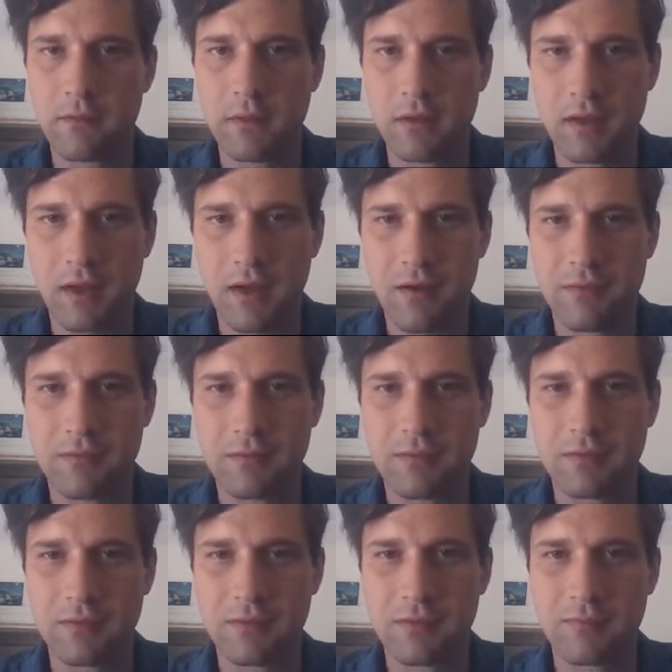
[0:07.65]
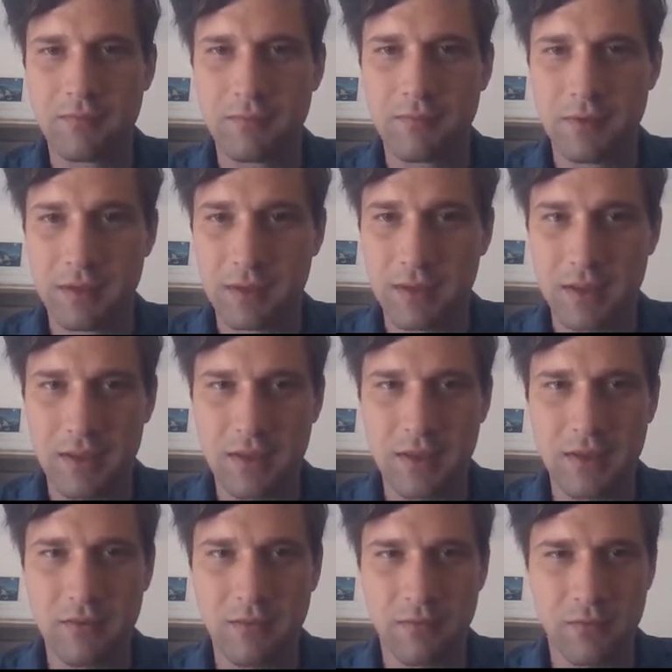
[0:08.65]
the house, the
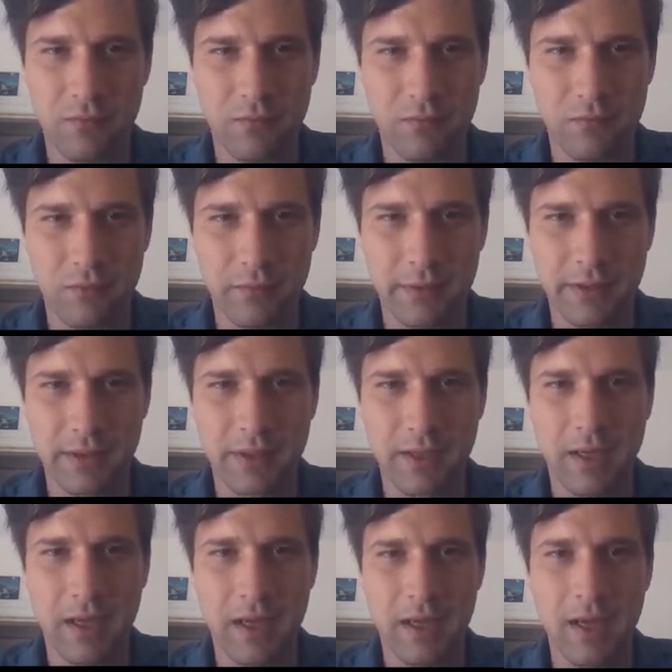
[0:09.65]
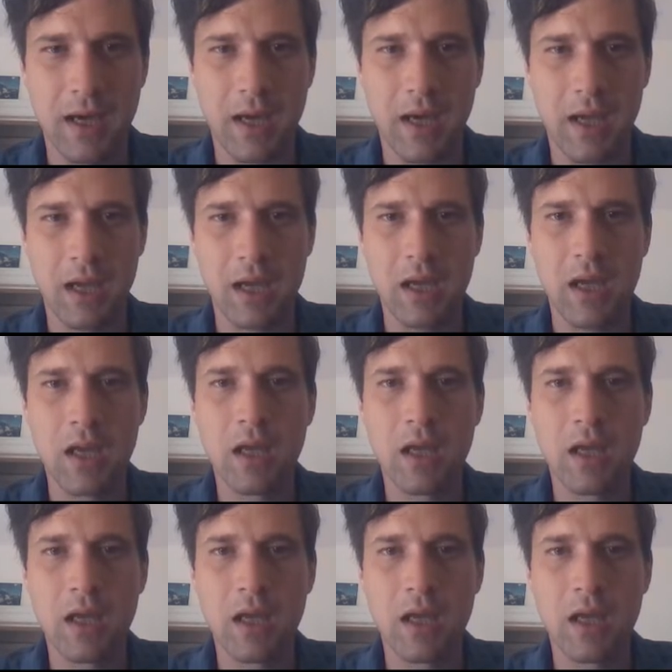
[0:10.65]
city, or the world sky high.